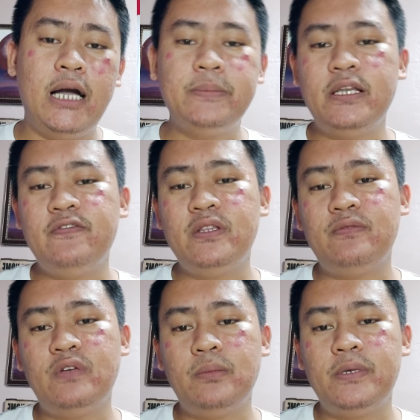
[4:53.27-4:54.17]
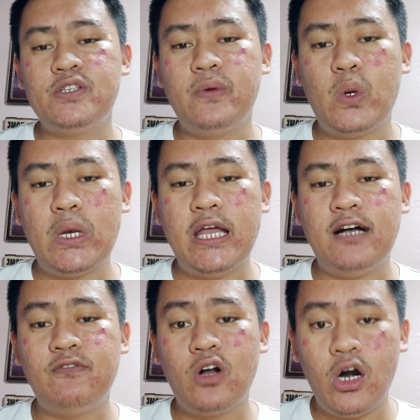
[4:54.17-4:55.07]
believe in the Philippines we only
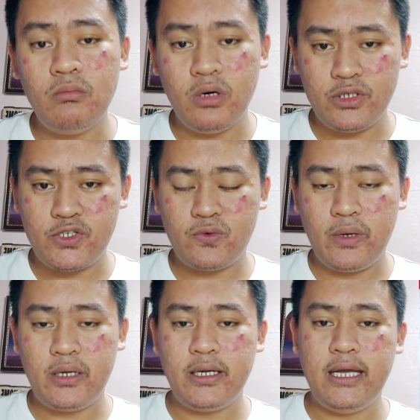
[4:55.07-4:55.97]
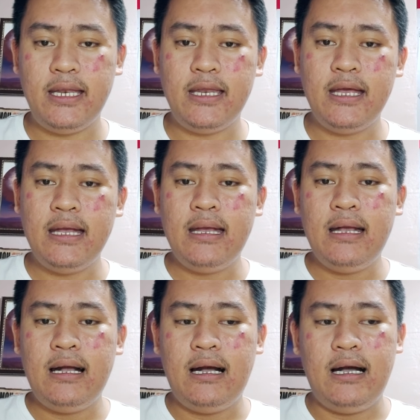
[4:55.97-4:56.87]
have commons wherein
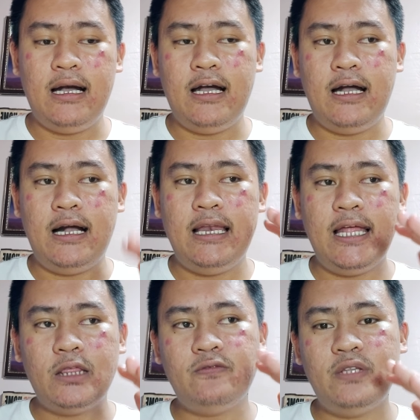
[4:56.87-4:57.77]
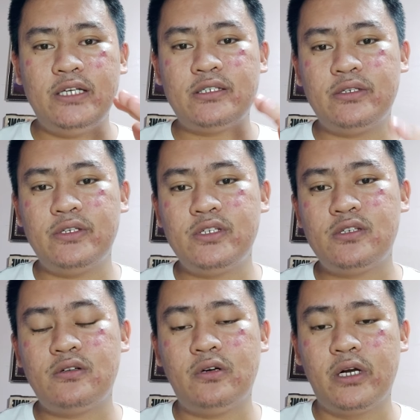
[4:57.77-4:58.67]
A lot of
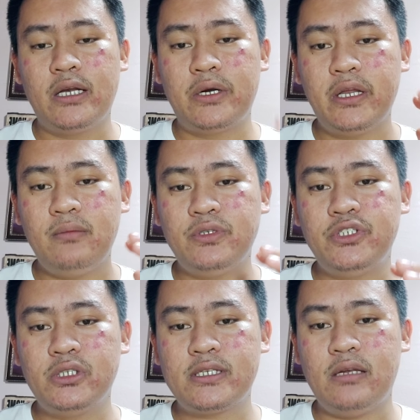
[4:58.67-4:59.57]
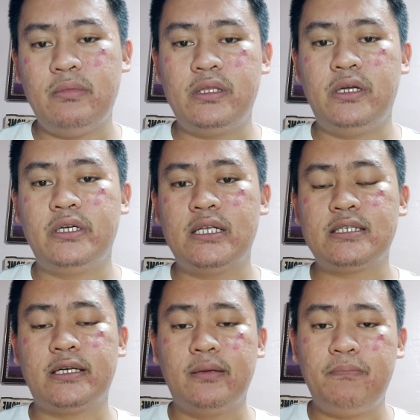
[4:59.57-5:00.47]
lessons or learning modules and
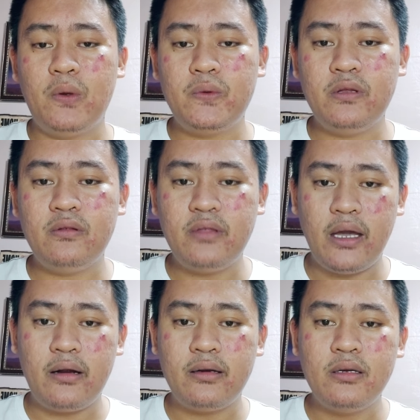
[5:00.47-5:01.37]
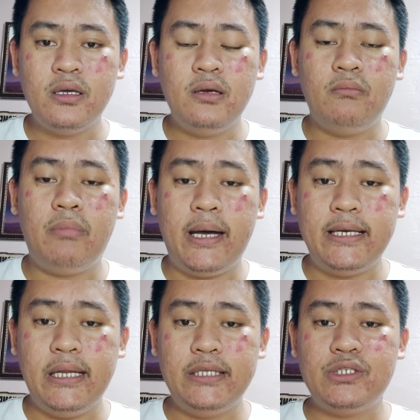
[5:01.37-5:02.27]
materials are uploaded there by
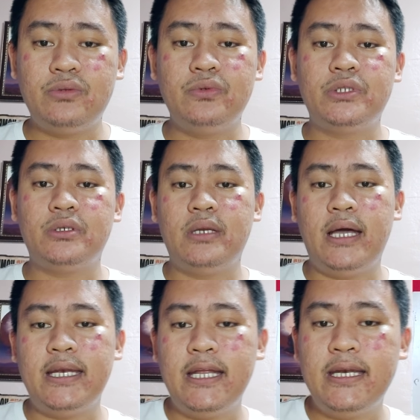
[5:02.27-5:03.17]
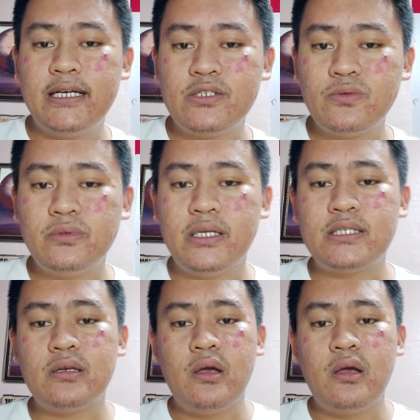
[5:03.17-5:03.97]
the institution, and then the students